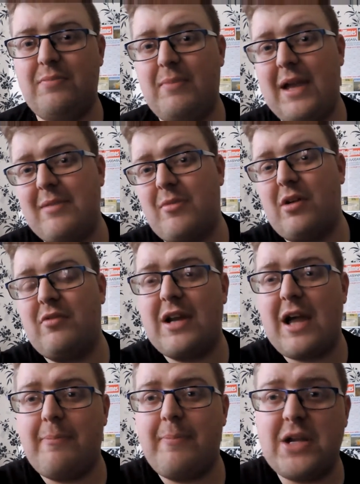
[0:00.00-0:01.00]
mate might
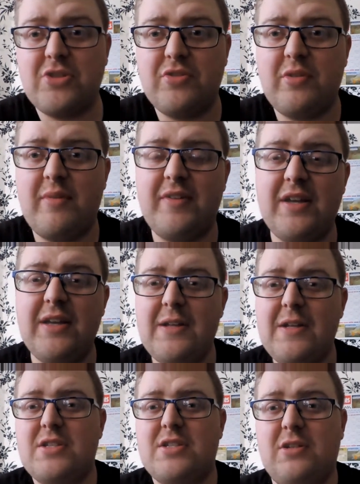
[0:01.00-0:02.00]
run out of battery or whatever.
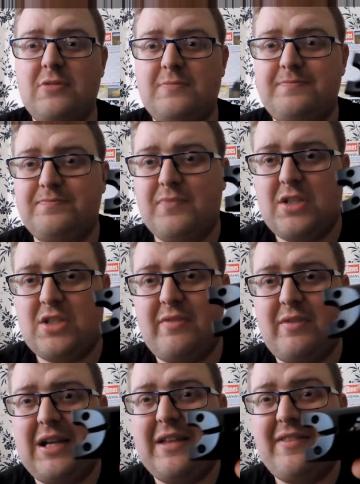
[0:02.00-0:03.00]
So
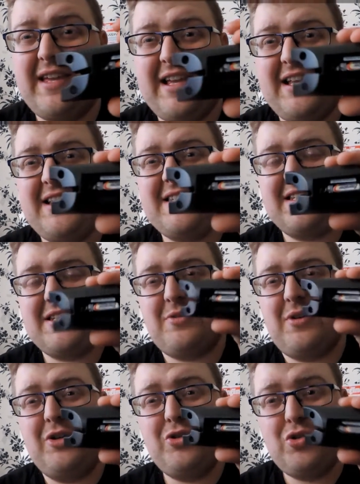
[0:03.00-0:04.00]
something like this is
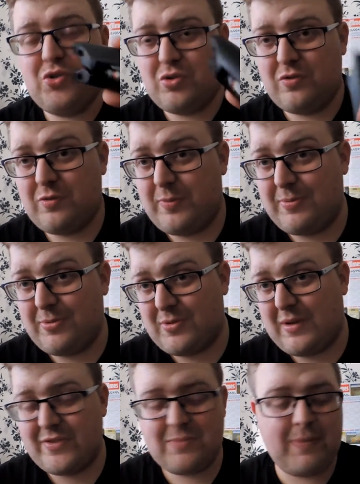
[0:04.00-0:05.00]
quite unusual for people
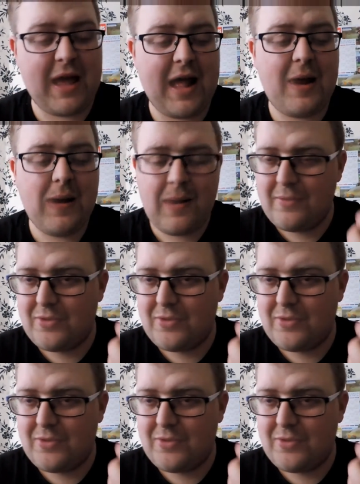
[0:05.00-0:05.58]
to have spare.